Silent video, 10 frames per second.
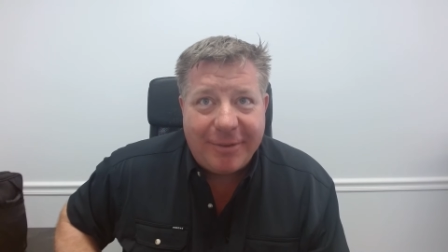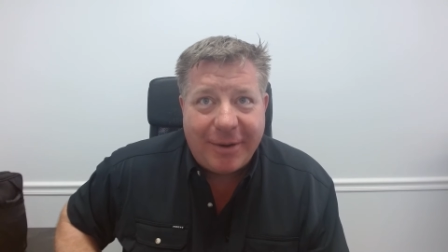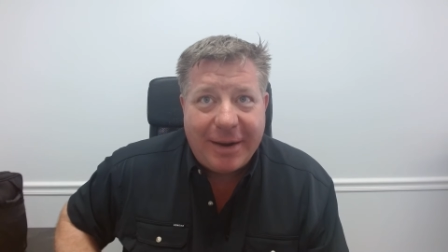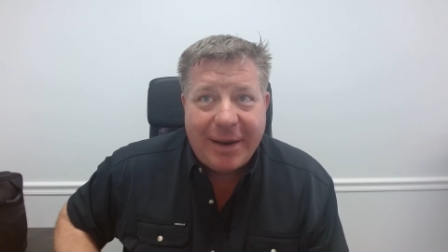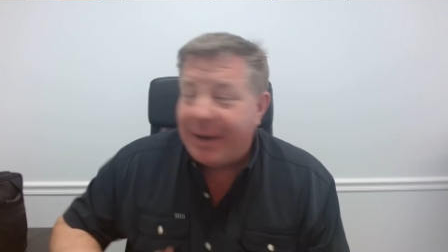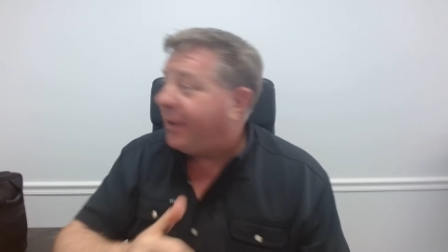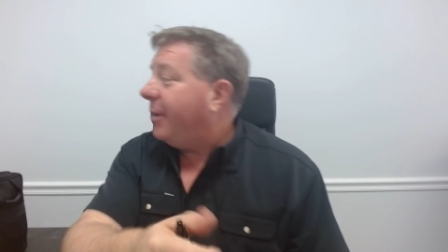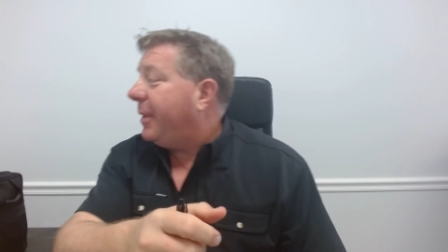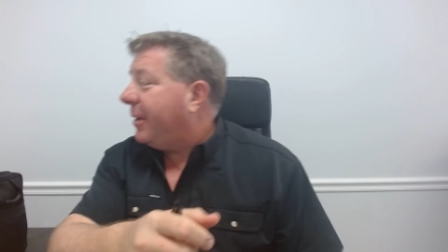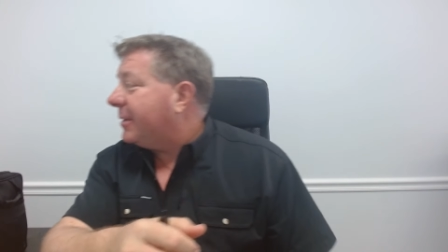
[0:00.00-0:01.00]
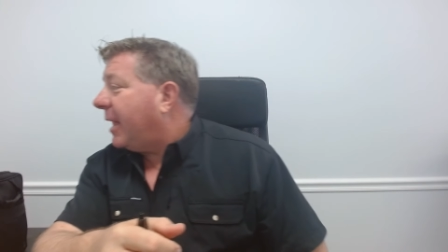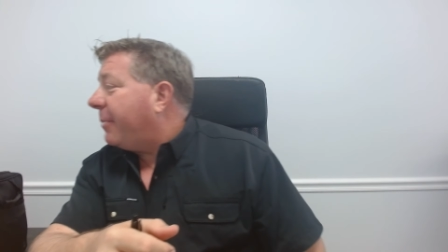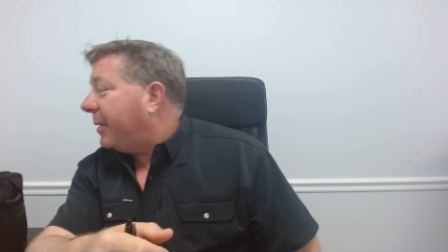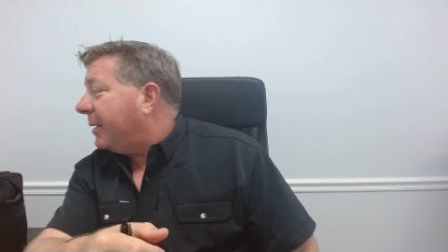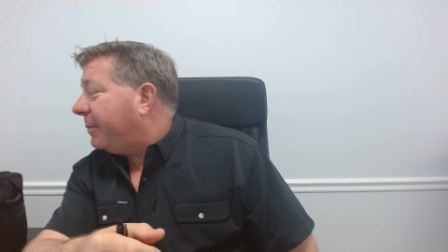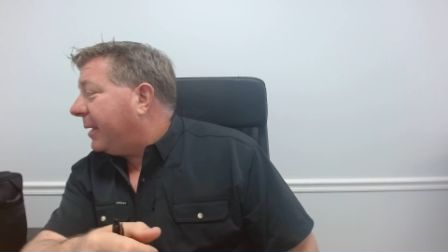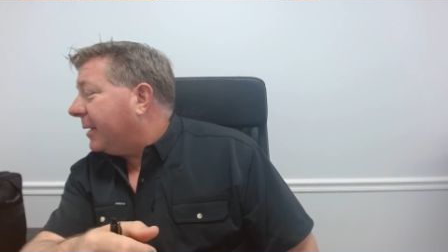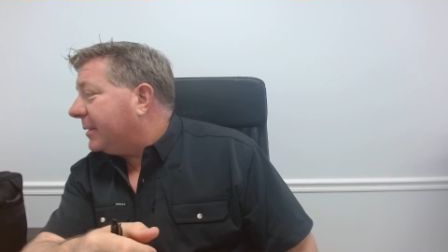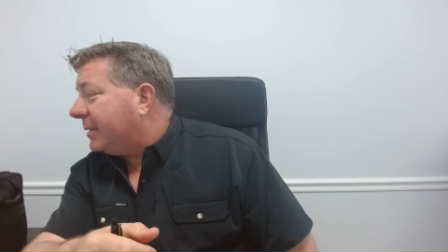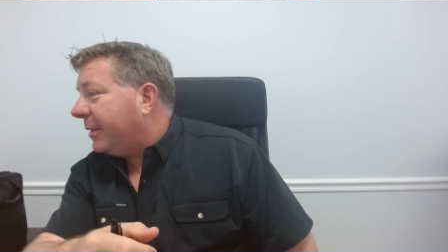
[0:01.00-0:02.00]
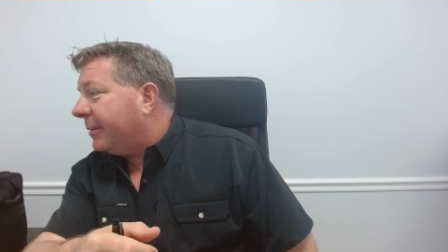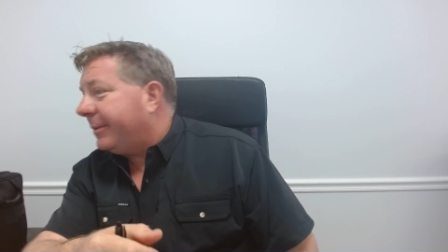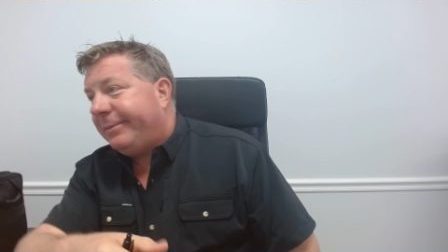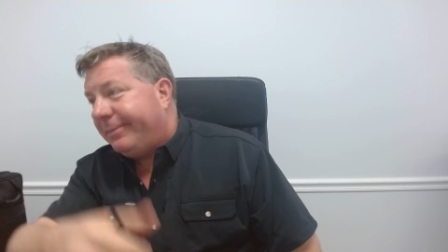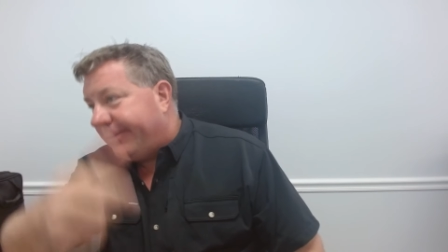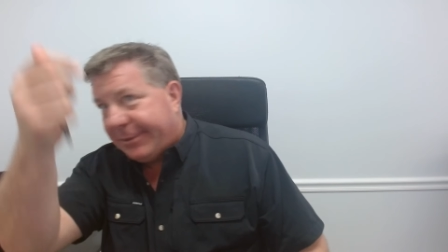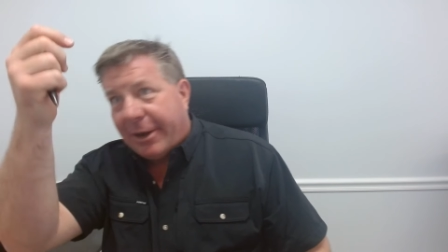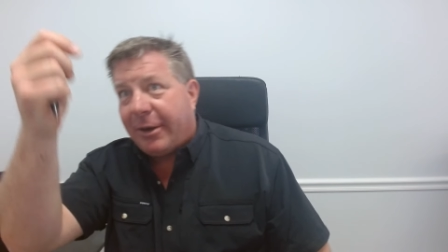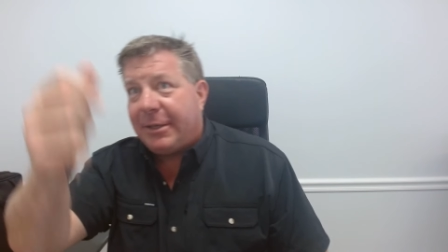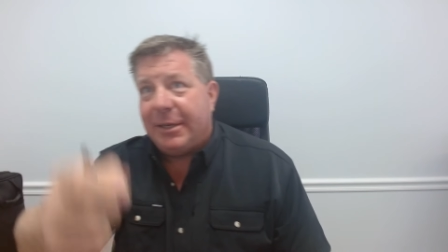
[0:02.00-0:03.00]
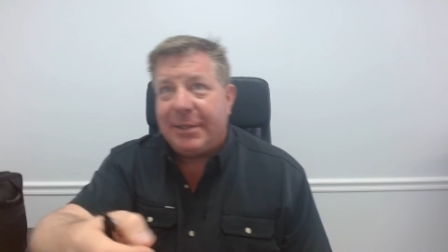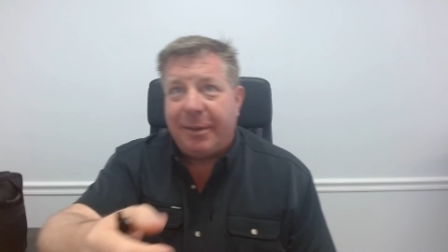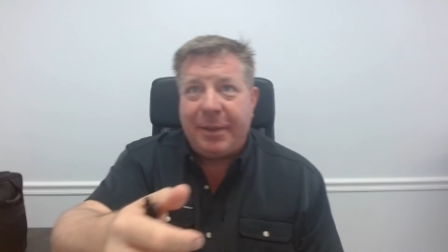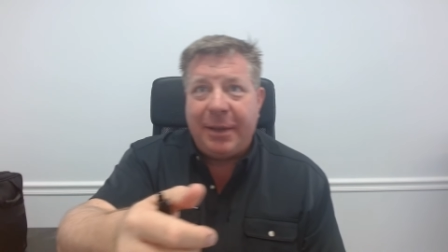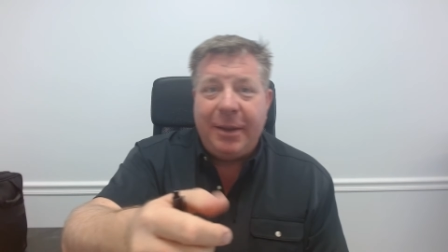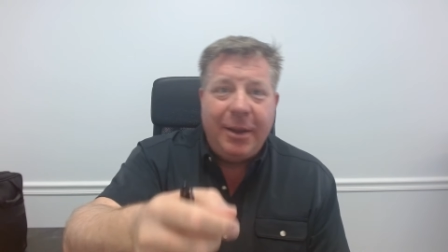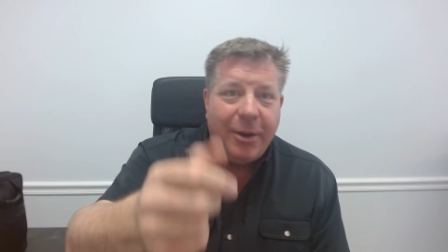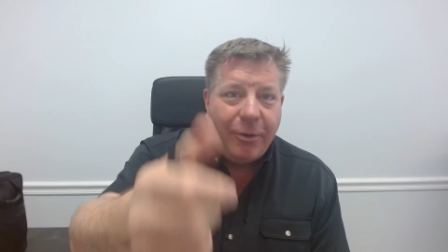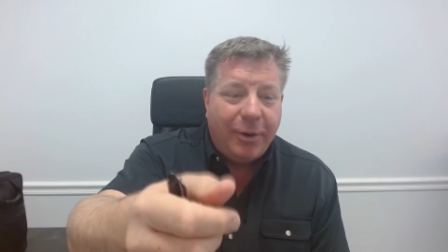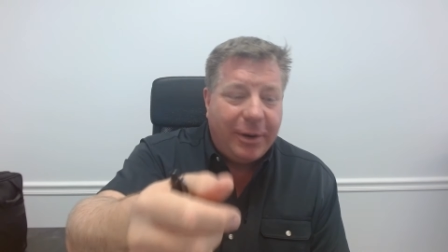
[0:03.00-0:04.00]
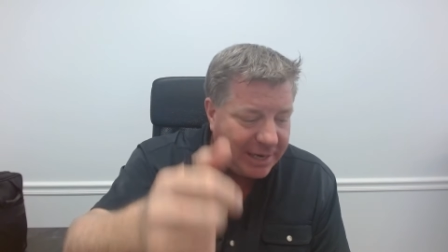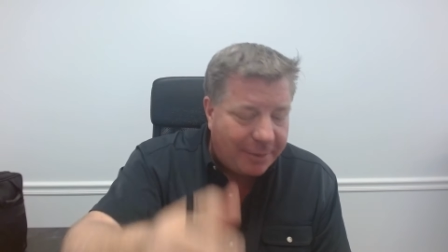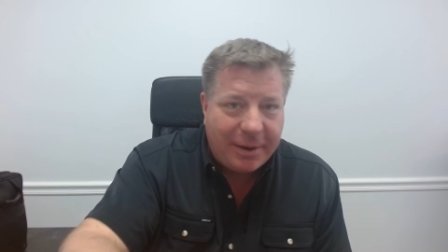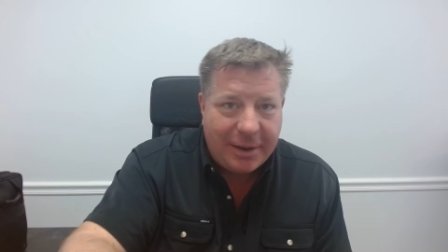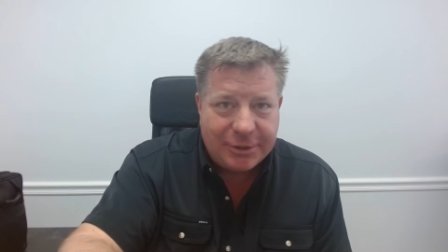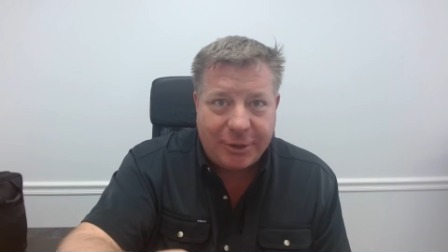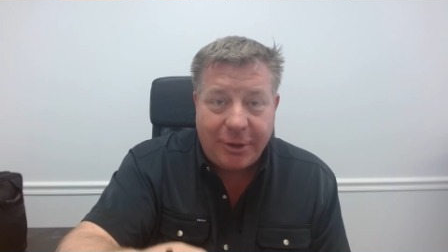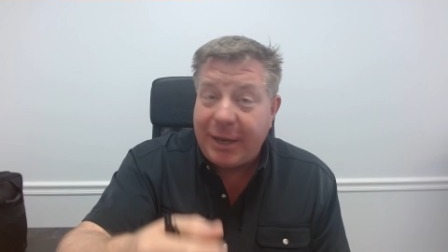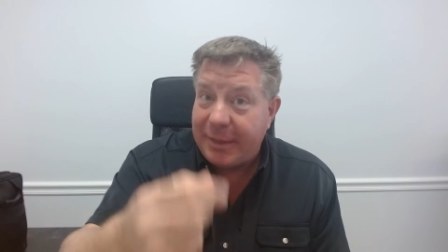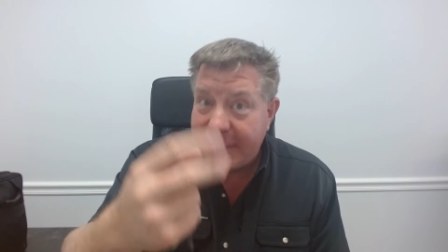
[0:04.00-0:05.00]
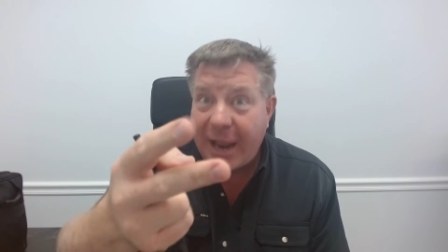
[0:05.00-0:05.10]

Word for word: right? And it could be you're stopping because your dog did something, or it's not because you're looking.